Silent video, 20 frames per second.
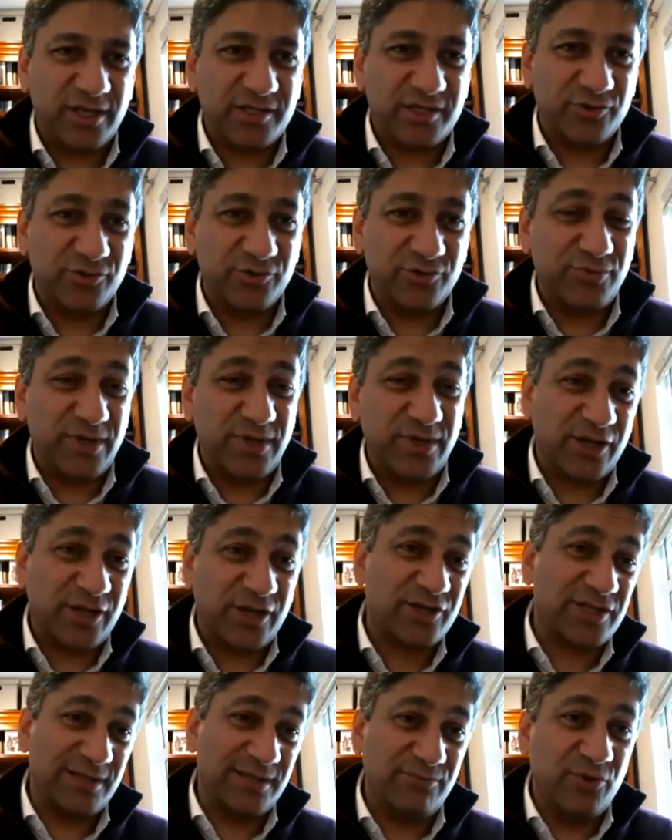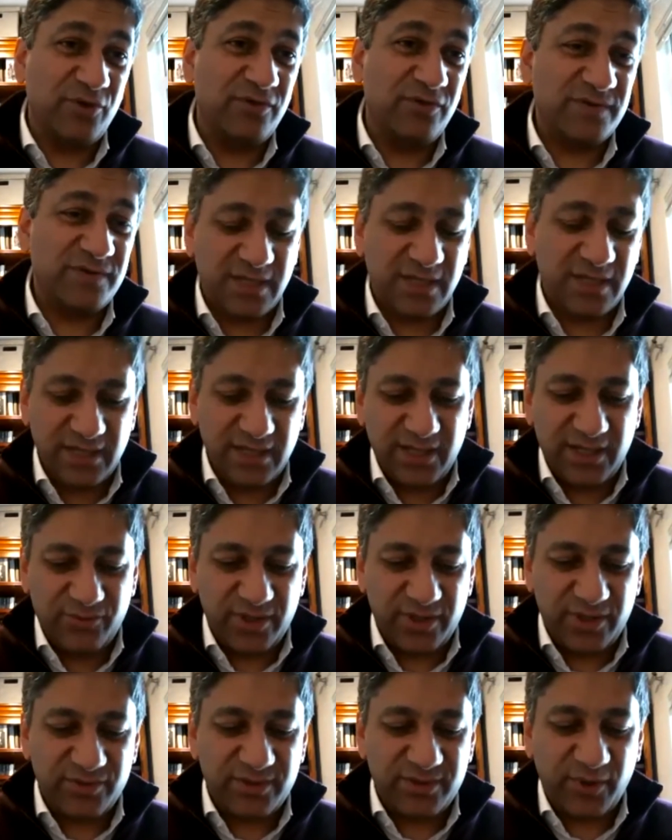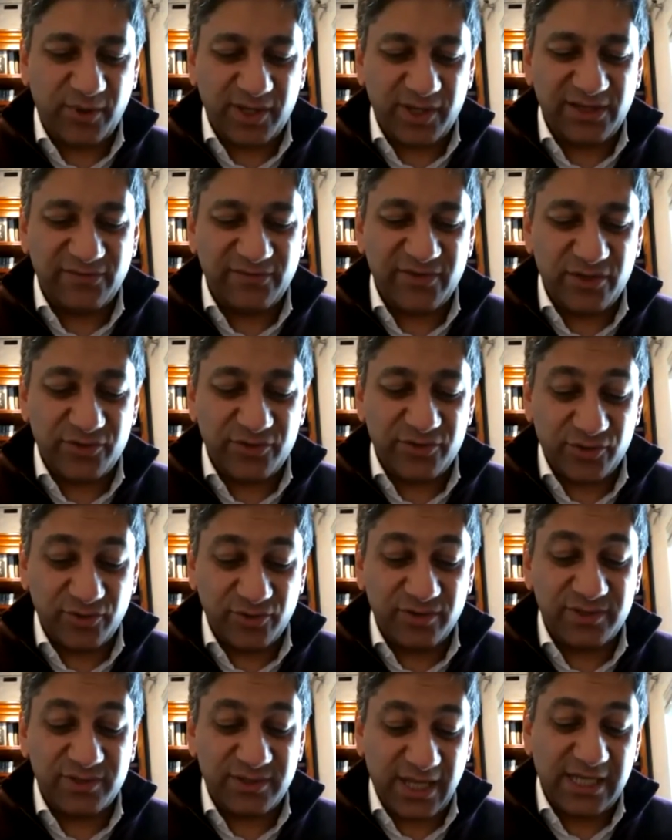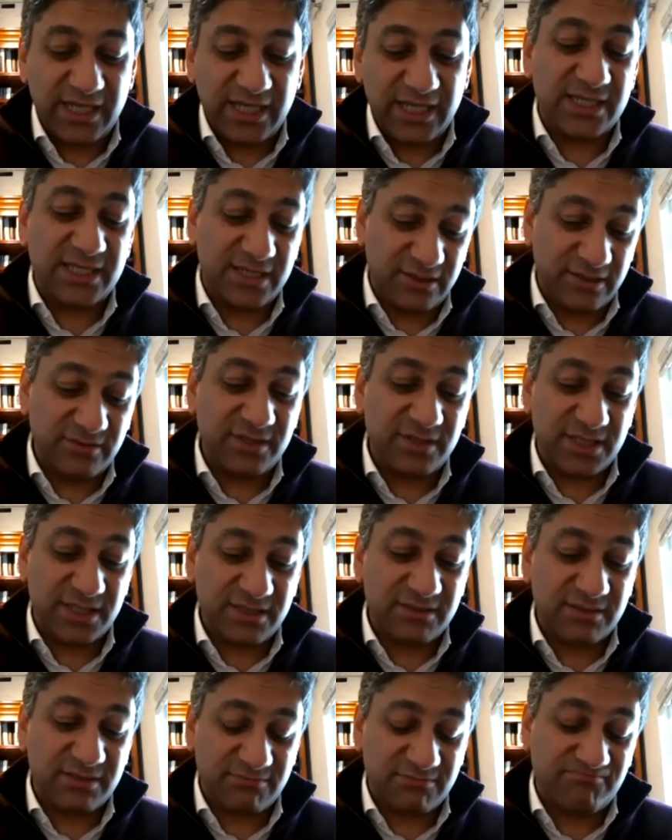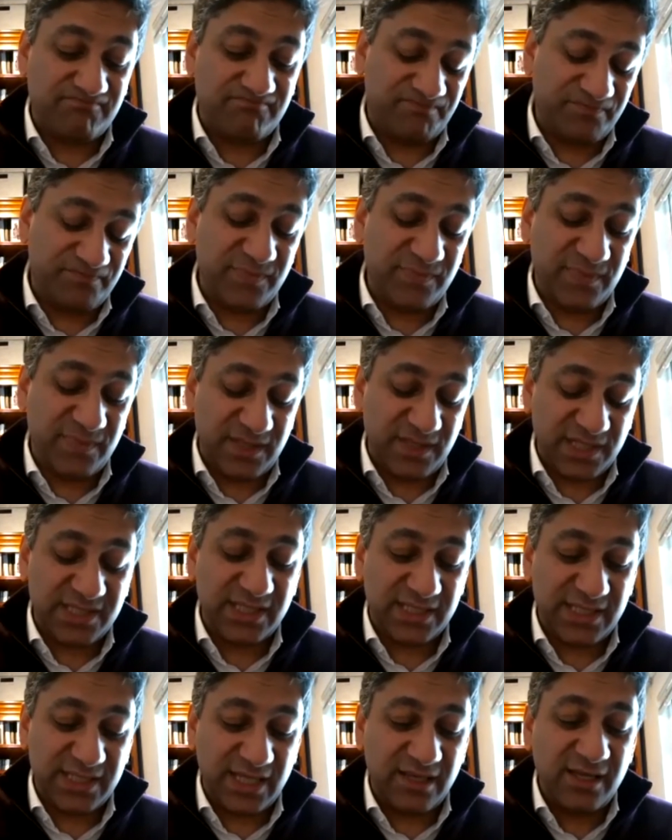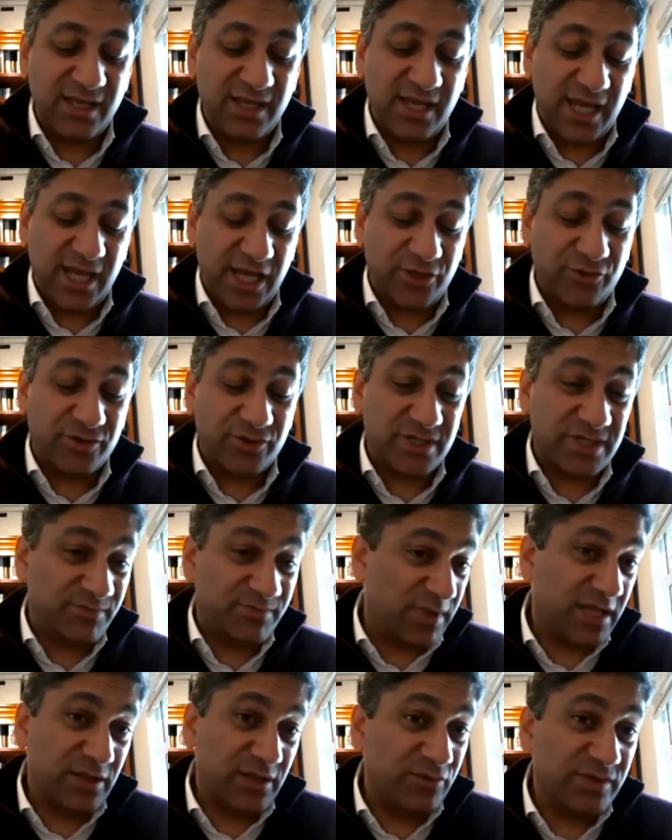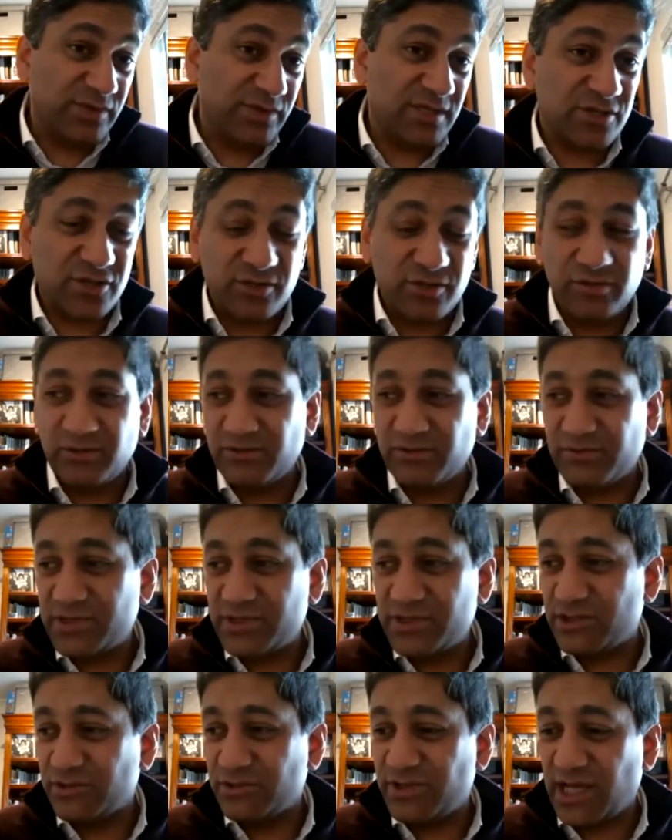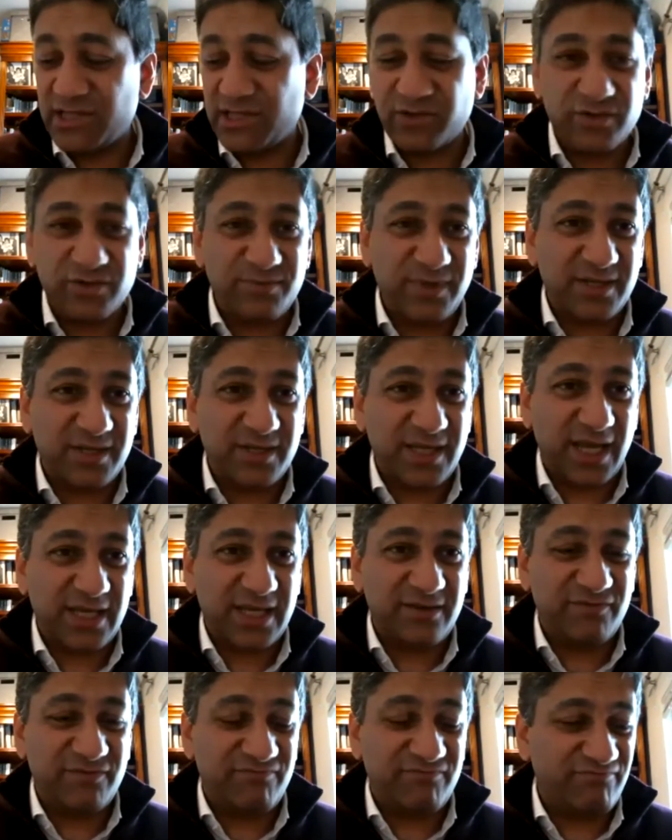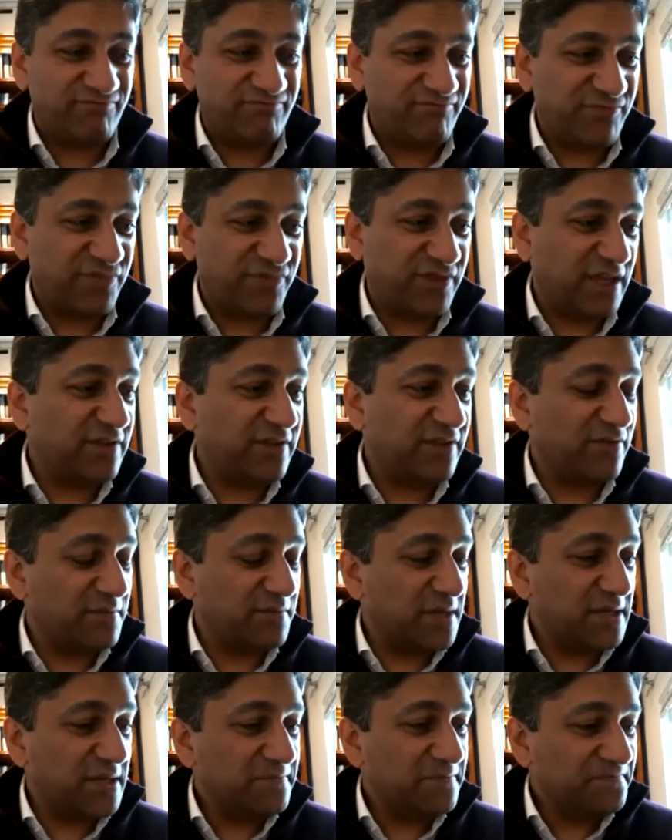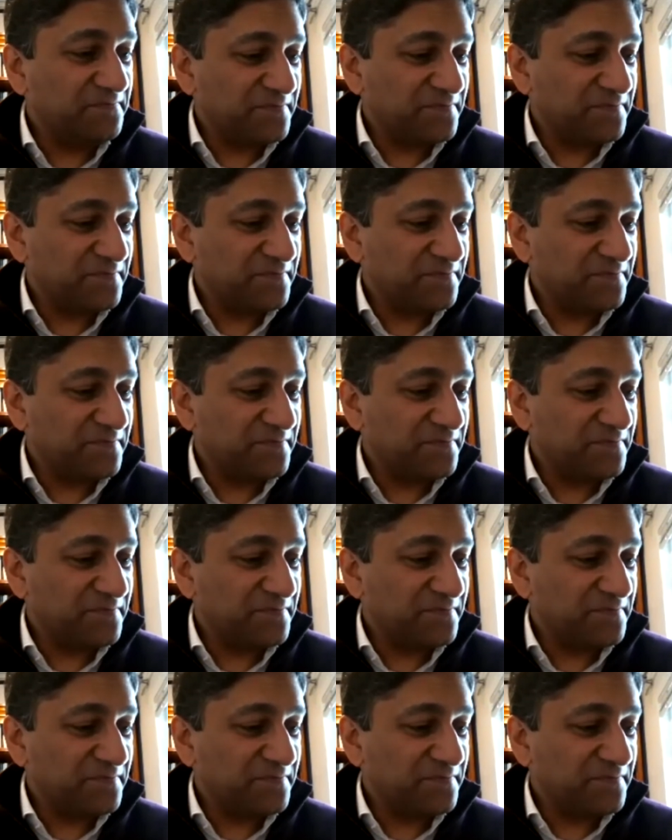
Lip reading: So we actually moved when I was about 11 years old into the city in order to be close to the shul. So that's always been a kind of thing for me.